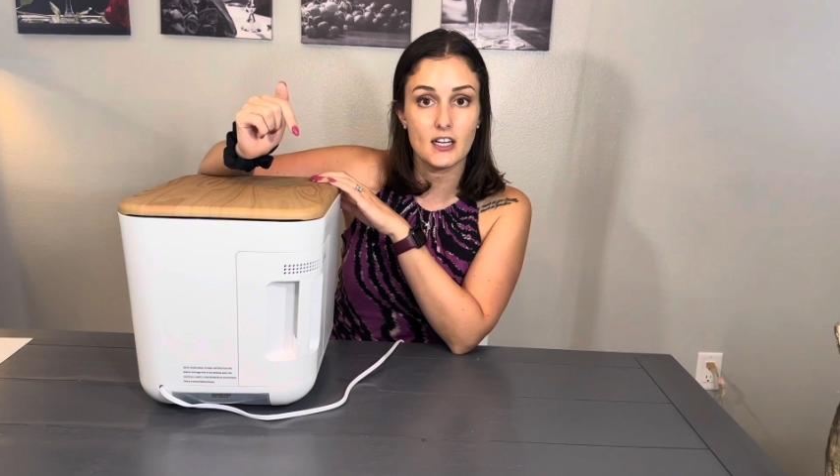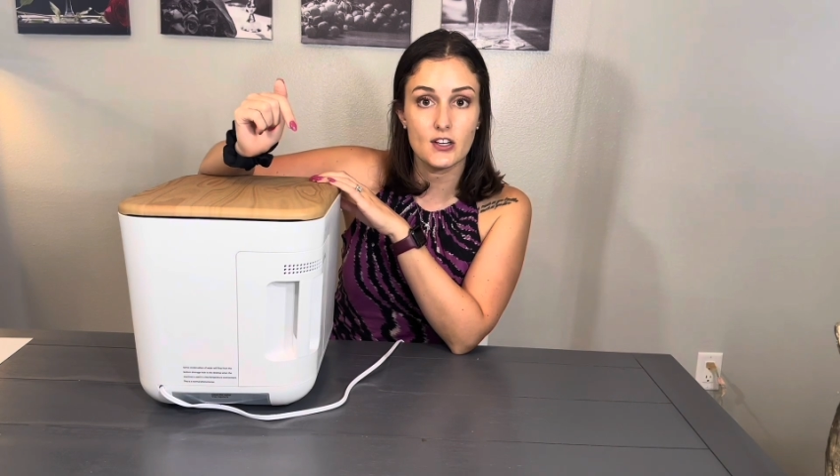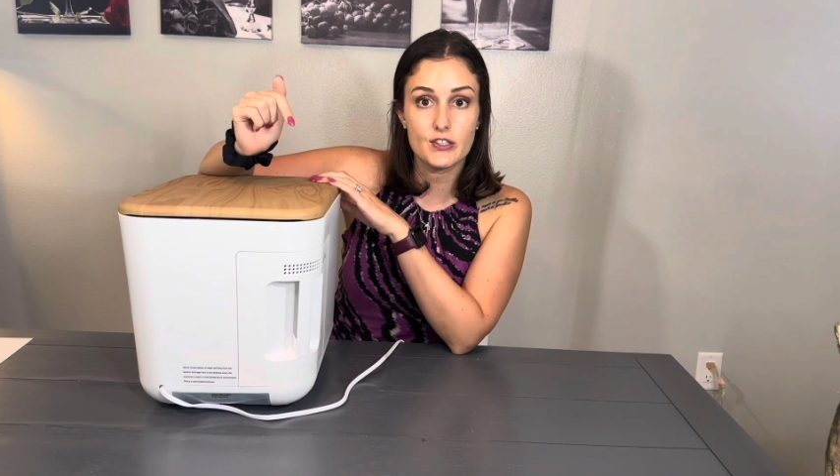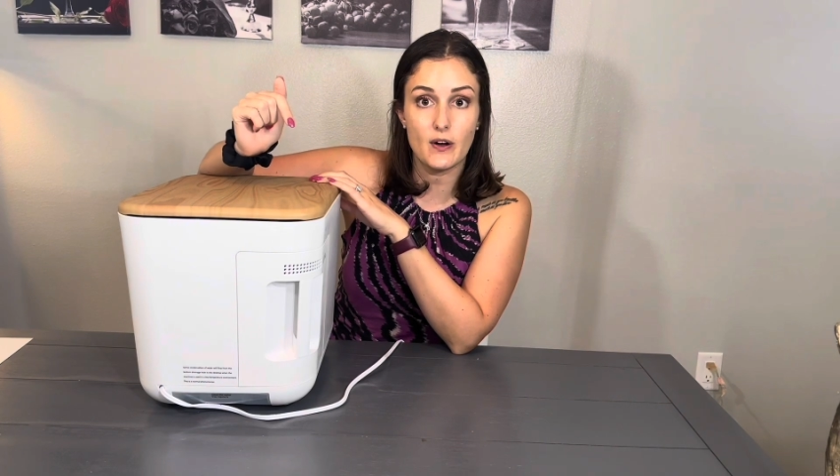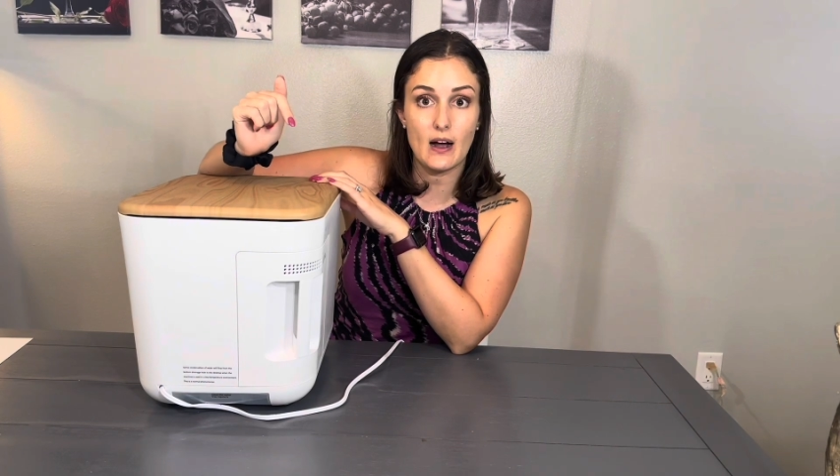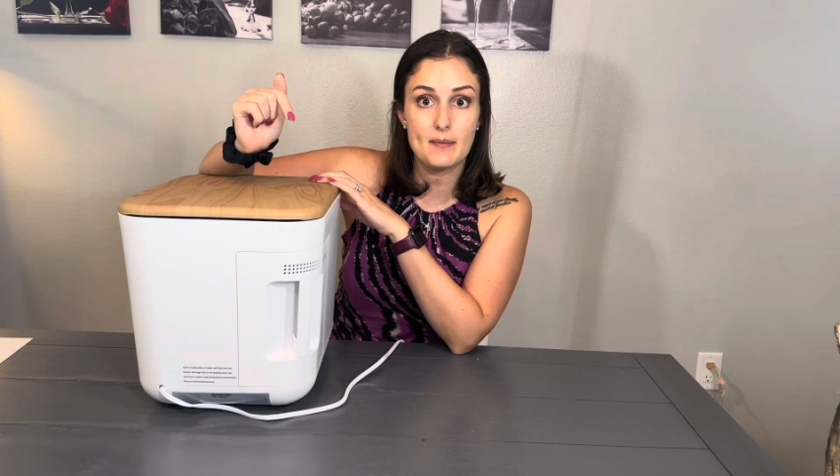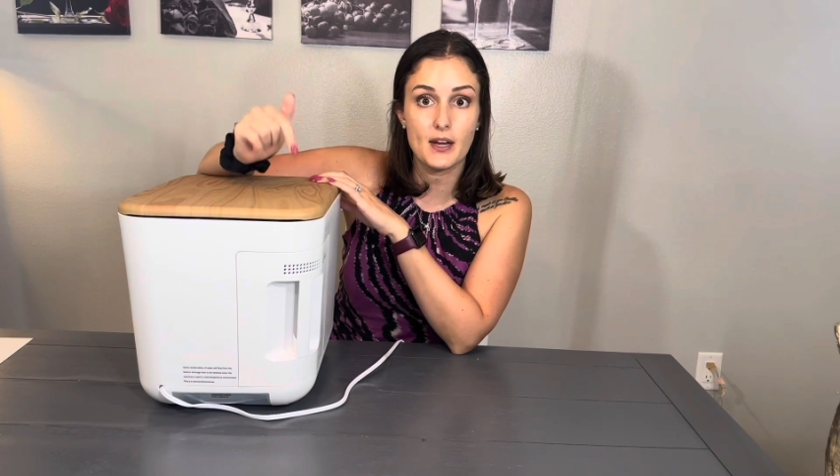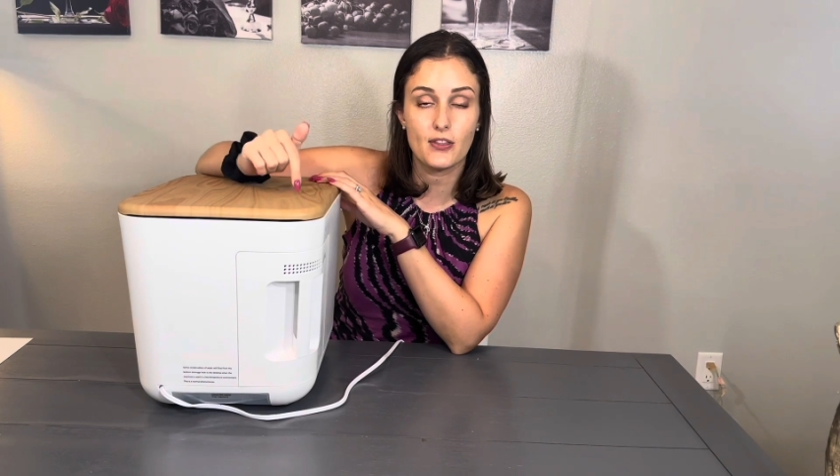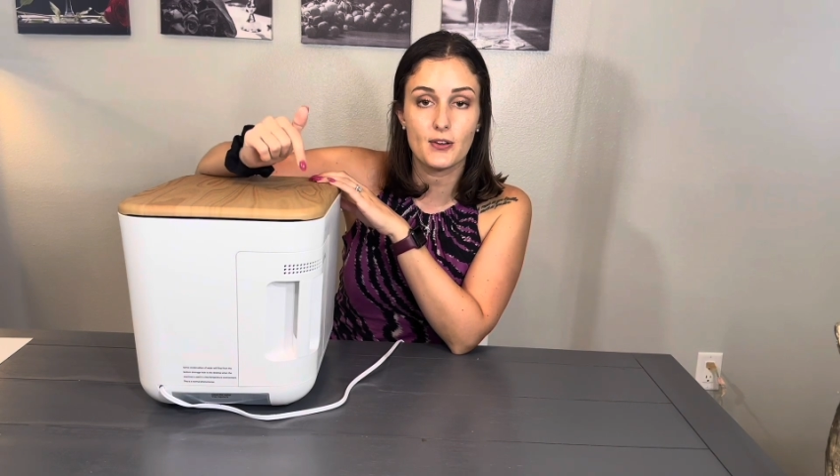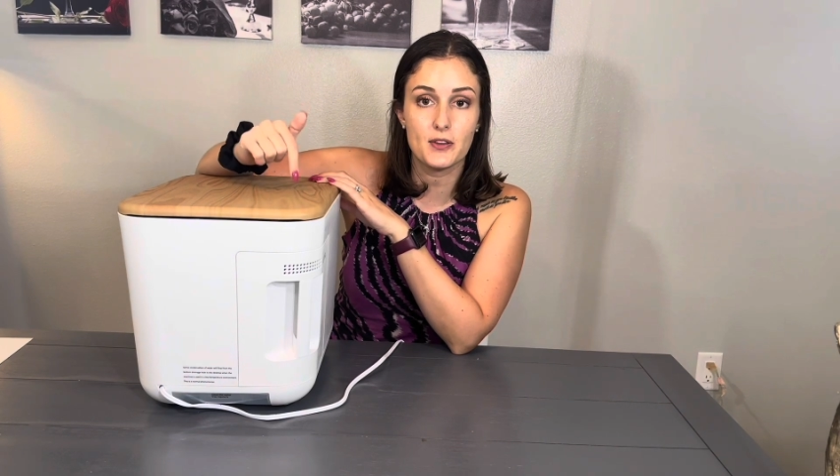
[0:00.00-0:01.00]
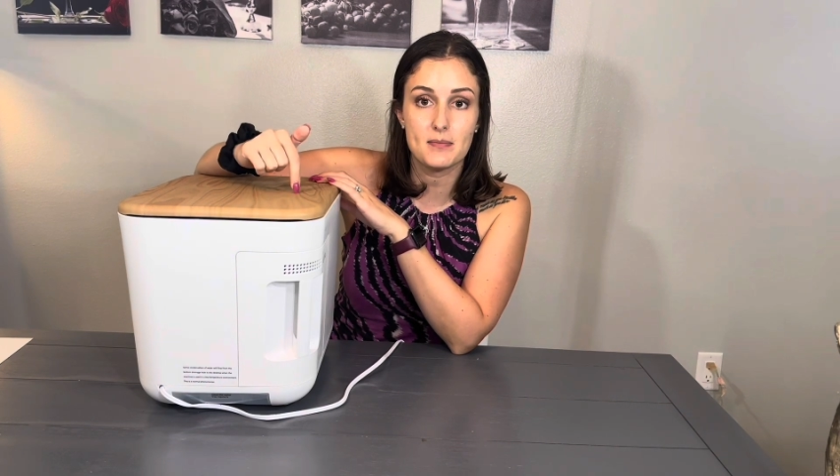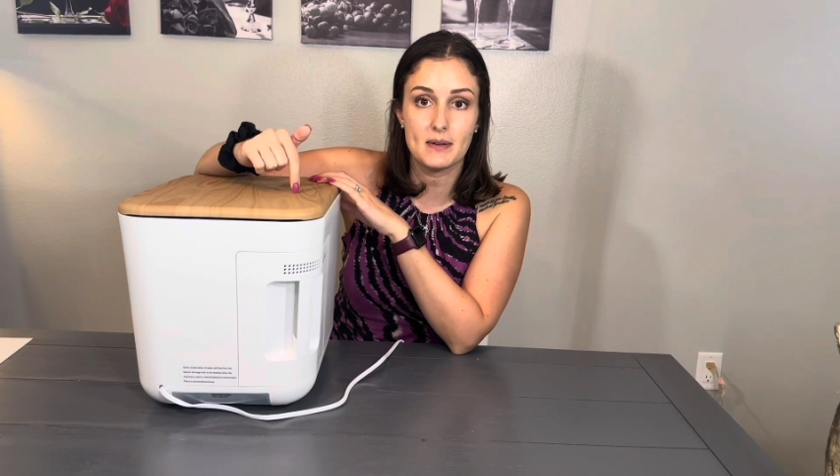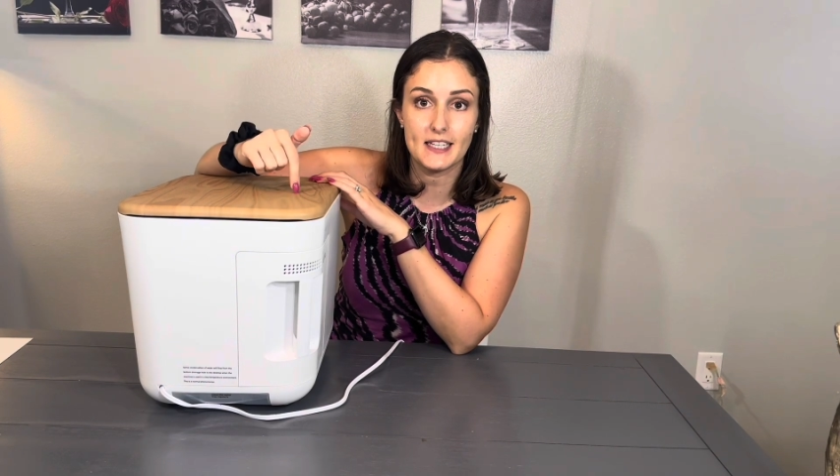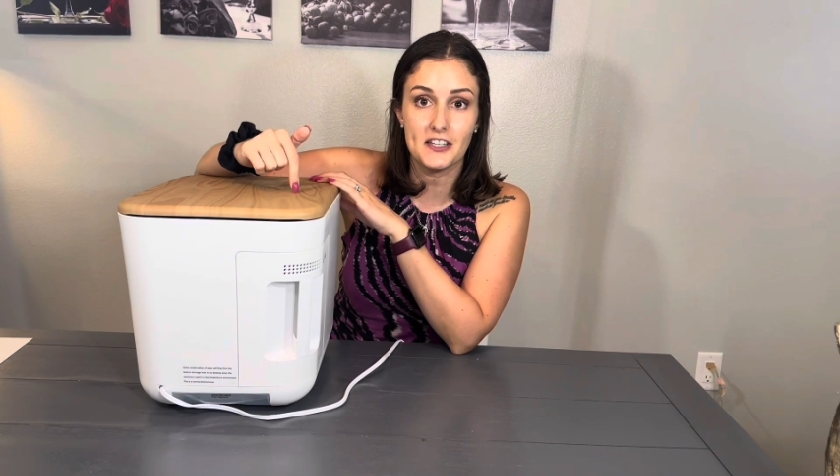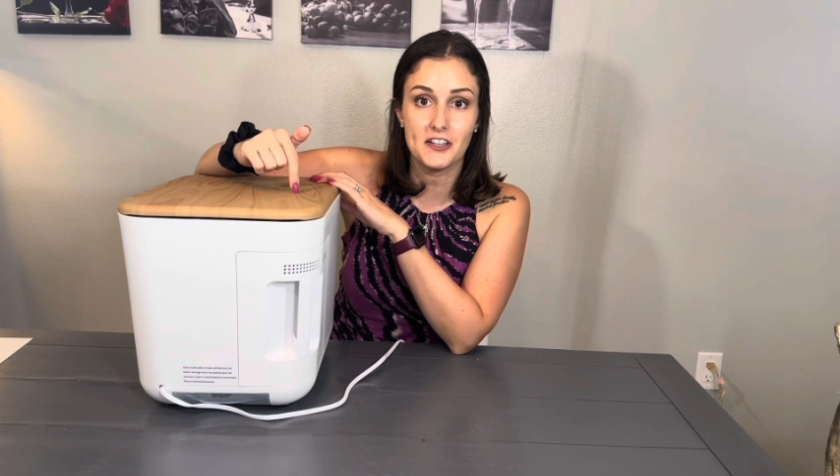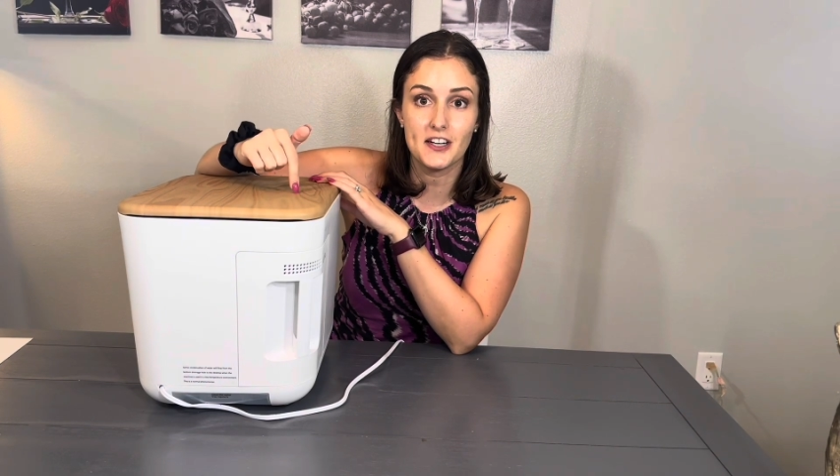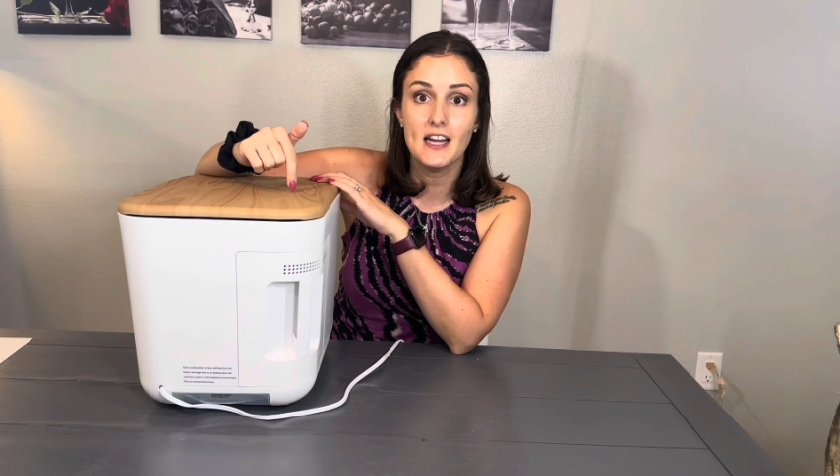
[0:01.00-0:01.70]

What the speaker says: So I'm gonna throw them in here,